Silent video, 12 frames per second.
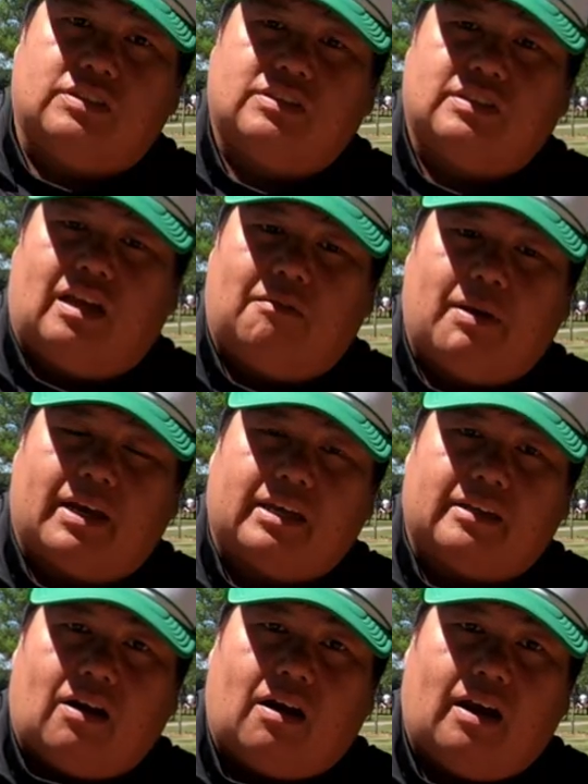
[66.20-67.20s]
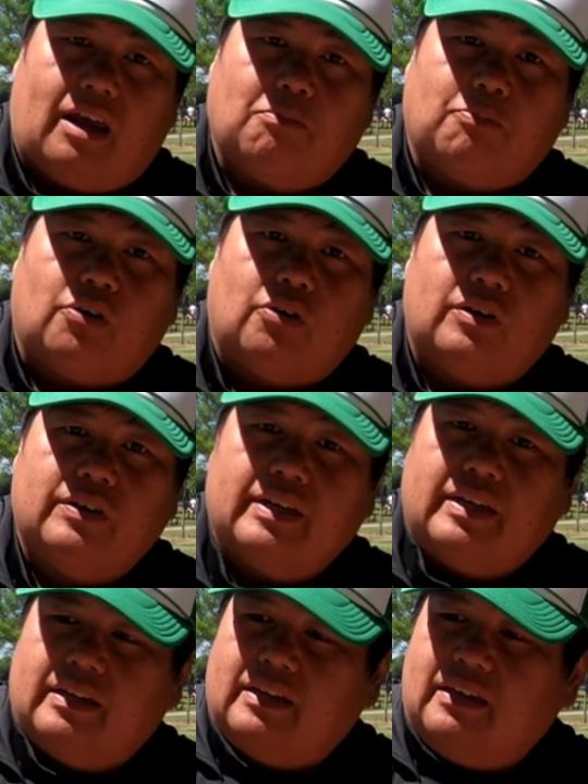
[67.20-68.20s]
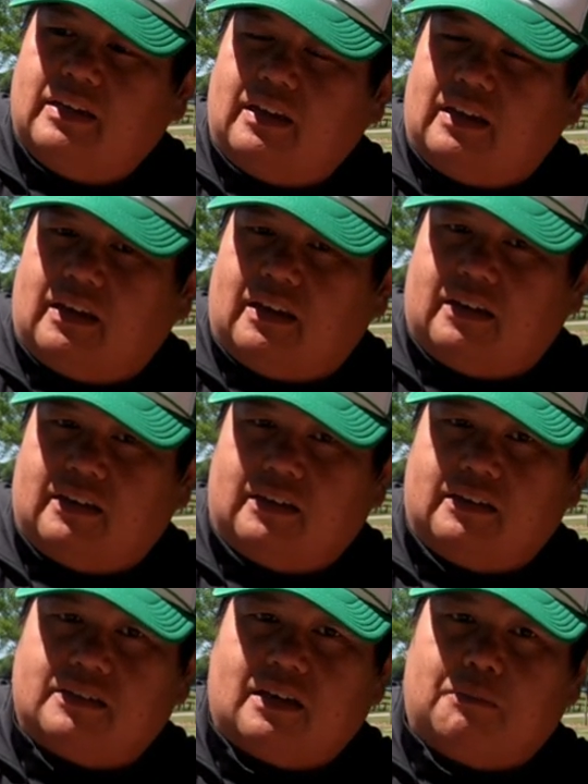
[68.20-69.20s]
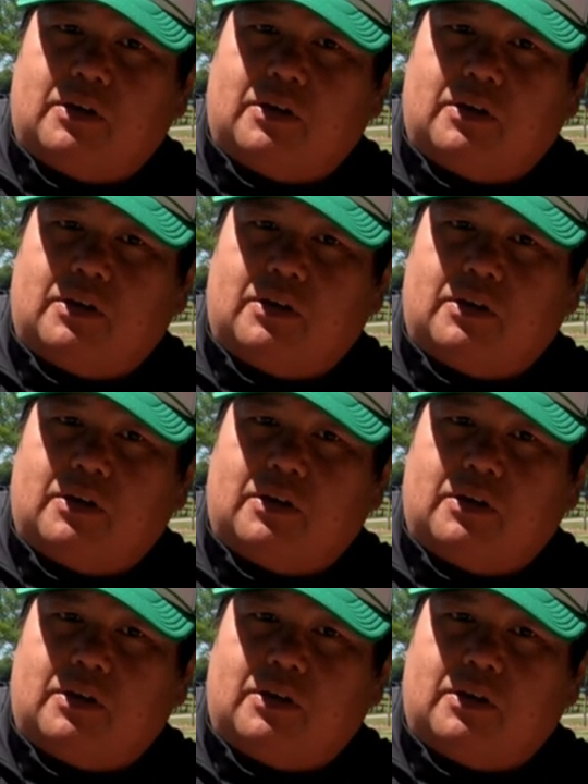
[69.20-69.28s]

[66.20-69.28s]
this uh, back in April and it is uh,